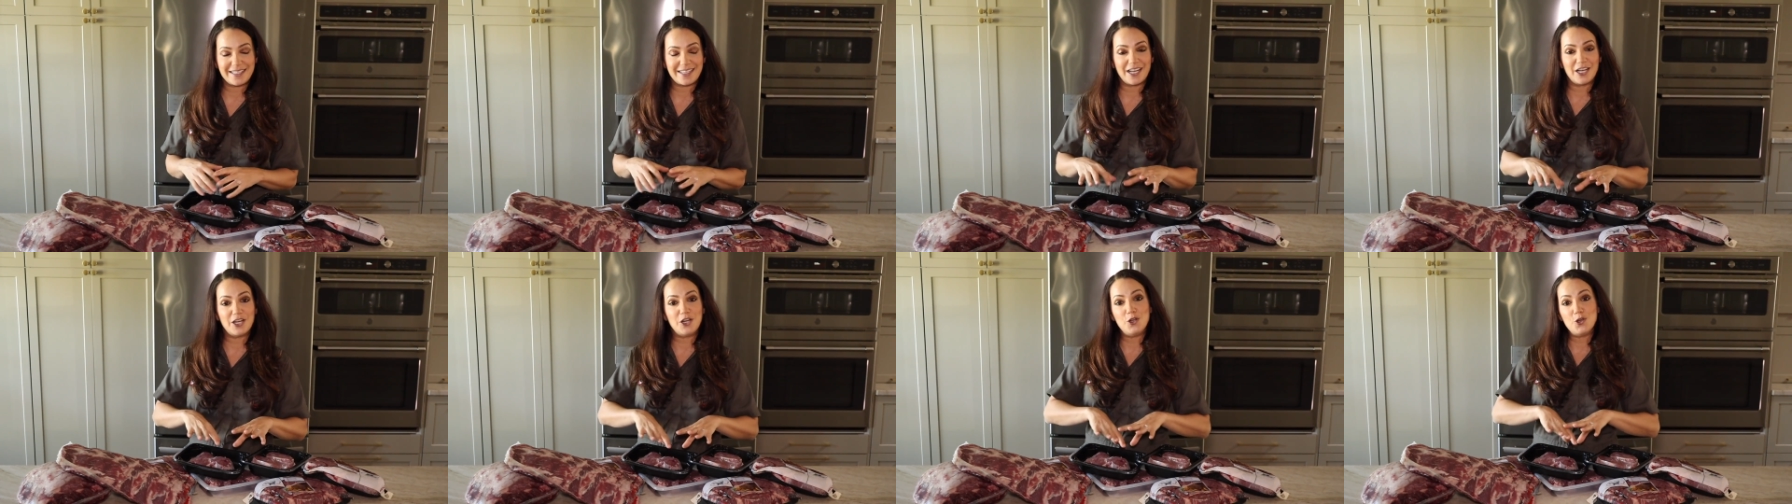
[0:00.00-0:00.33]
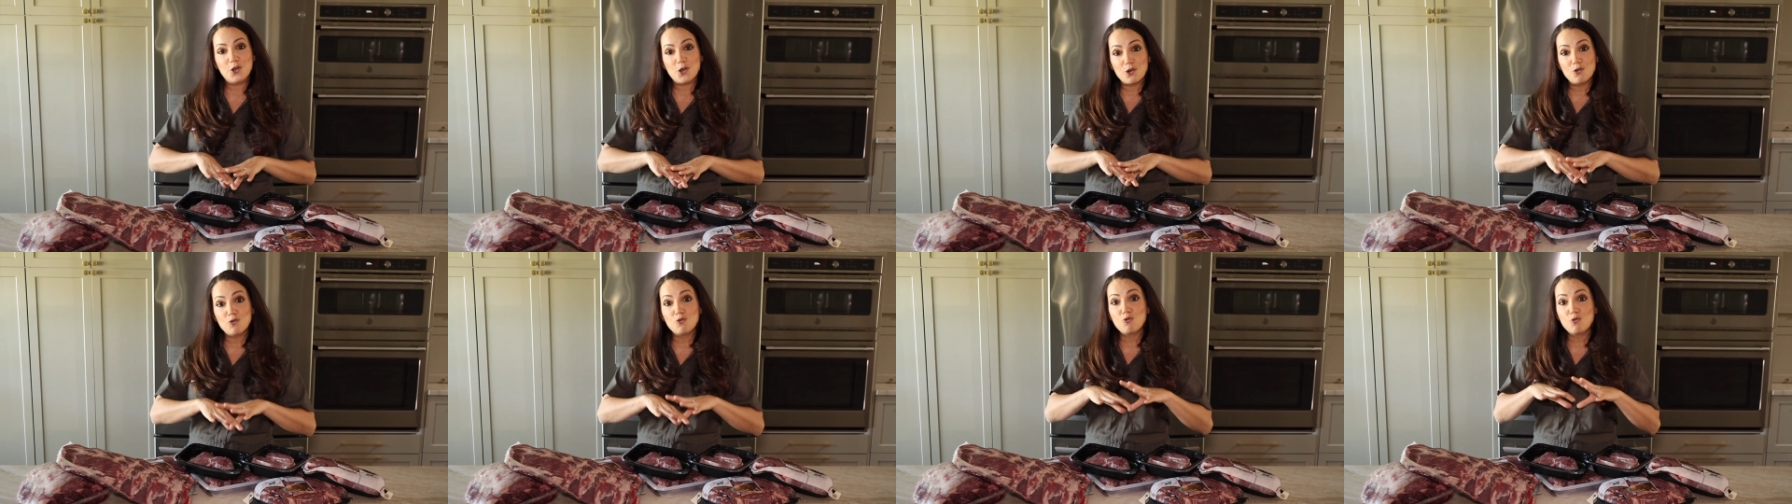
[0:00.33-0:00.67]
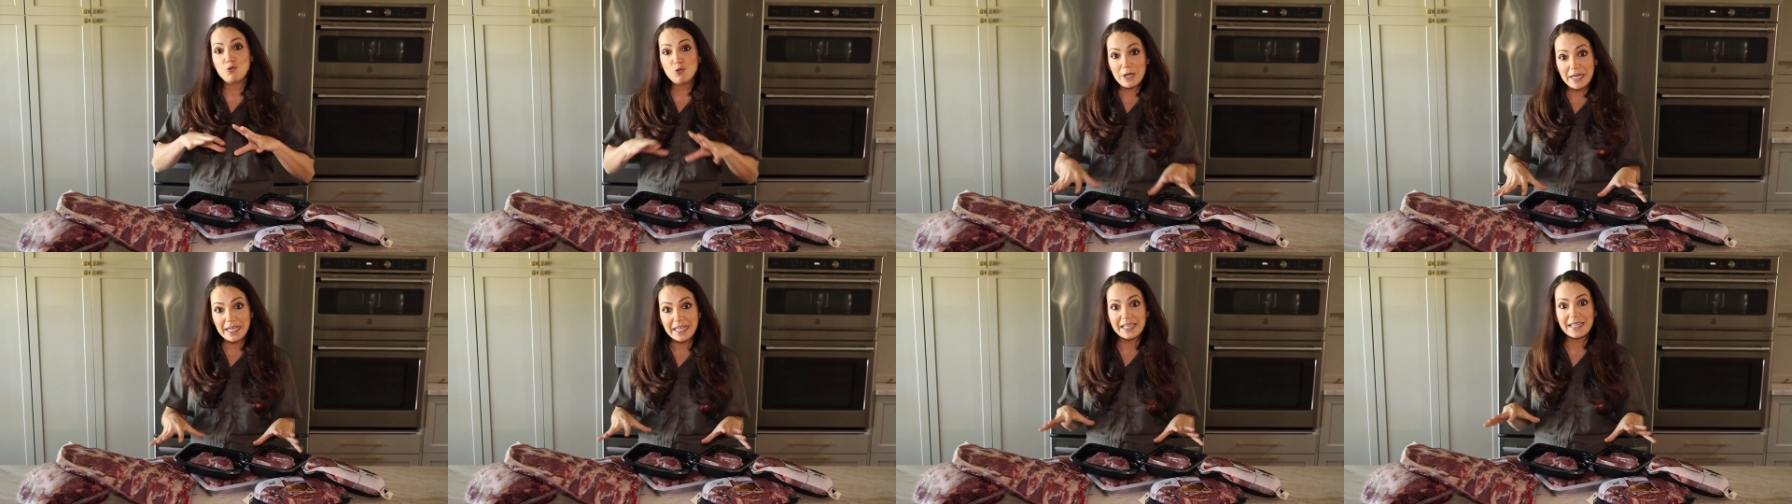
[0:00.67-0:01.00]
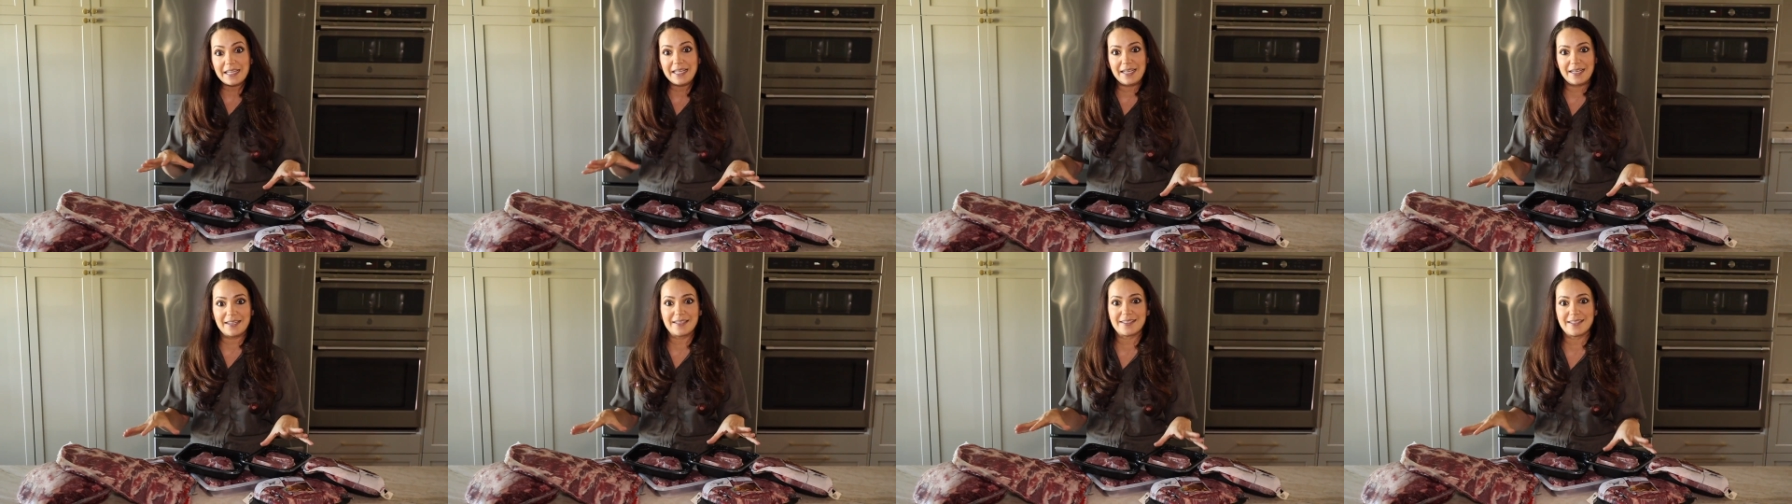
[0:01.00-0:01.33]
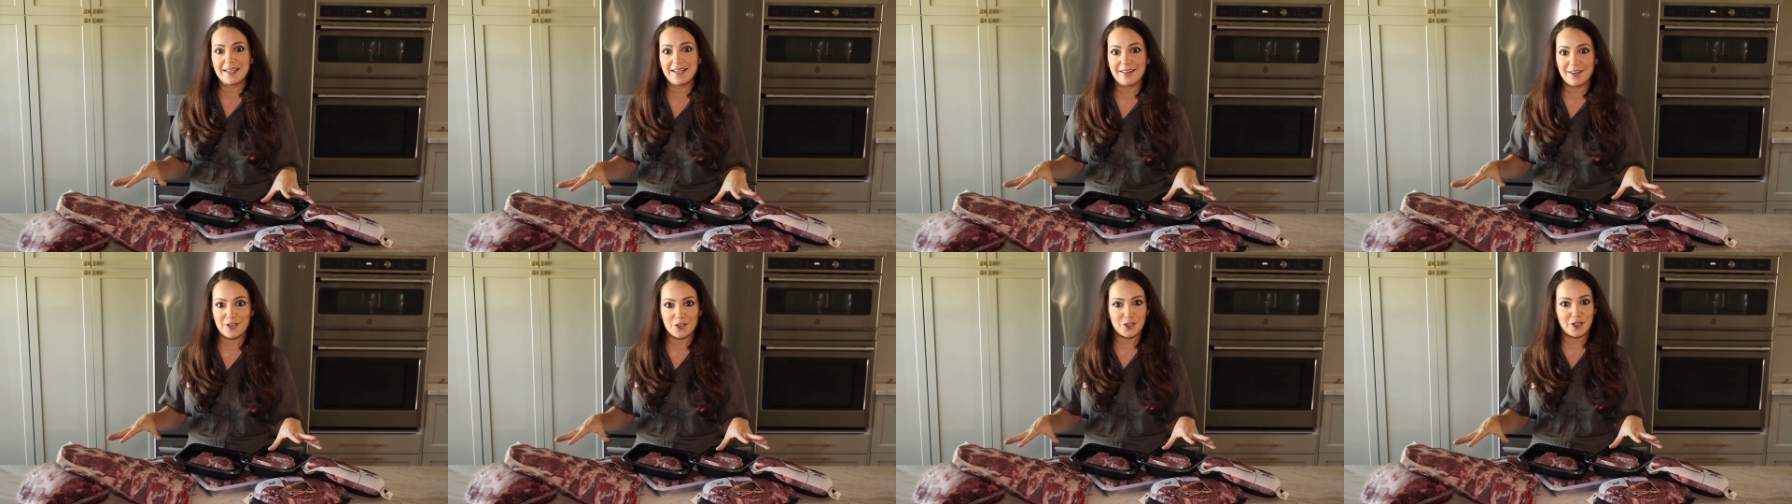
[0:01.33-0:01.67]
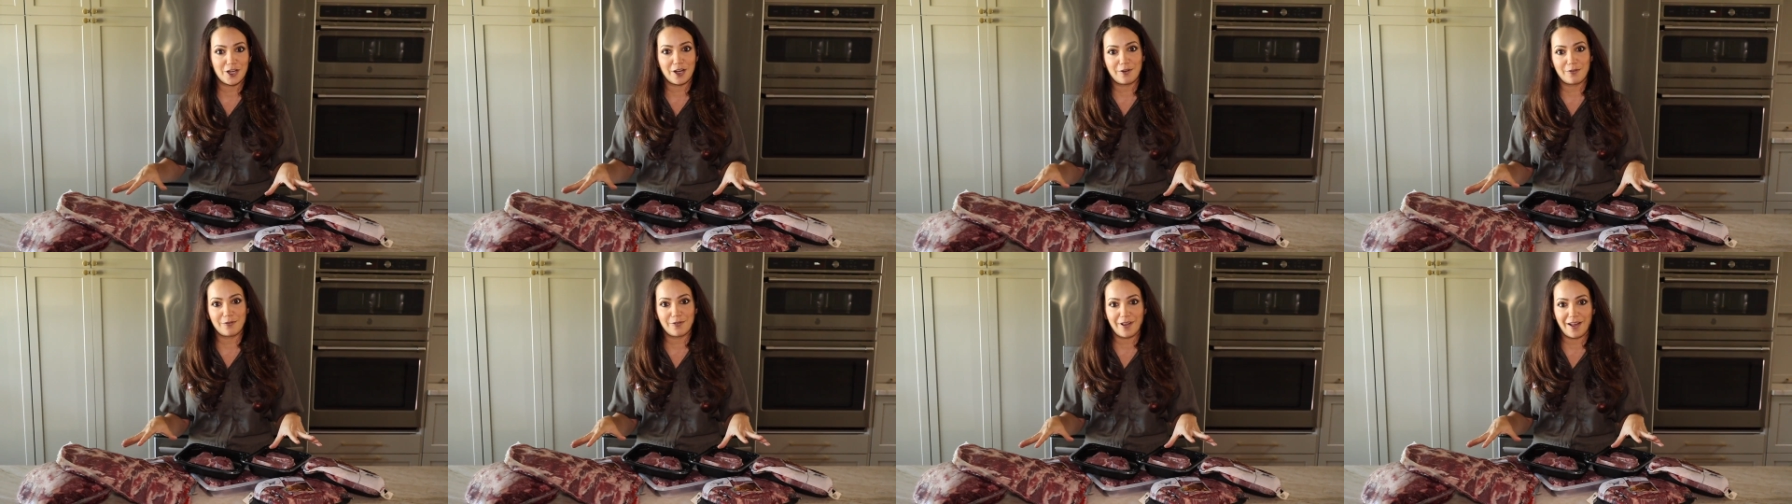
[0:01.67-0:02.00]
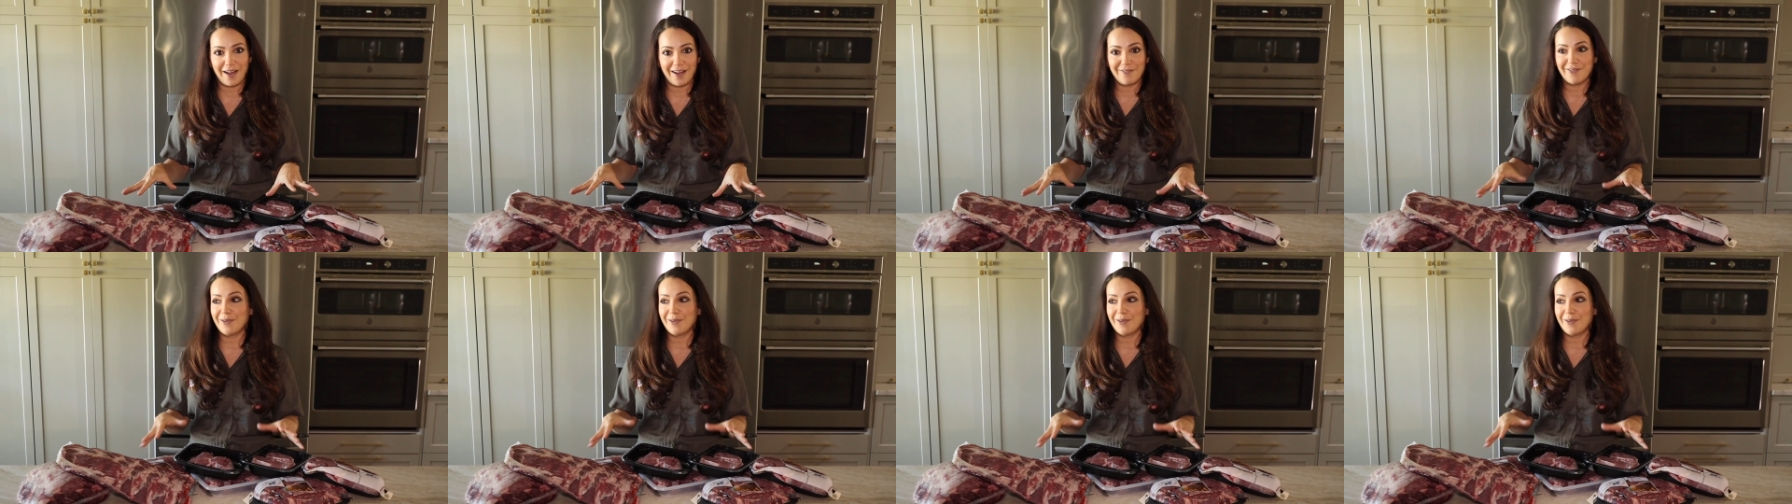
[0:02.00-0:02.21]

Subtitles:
and you can really extend the shelf life.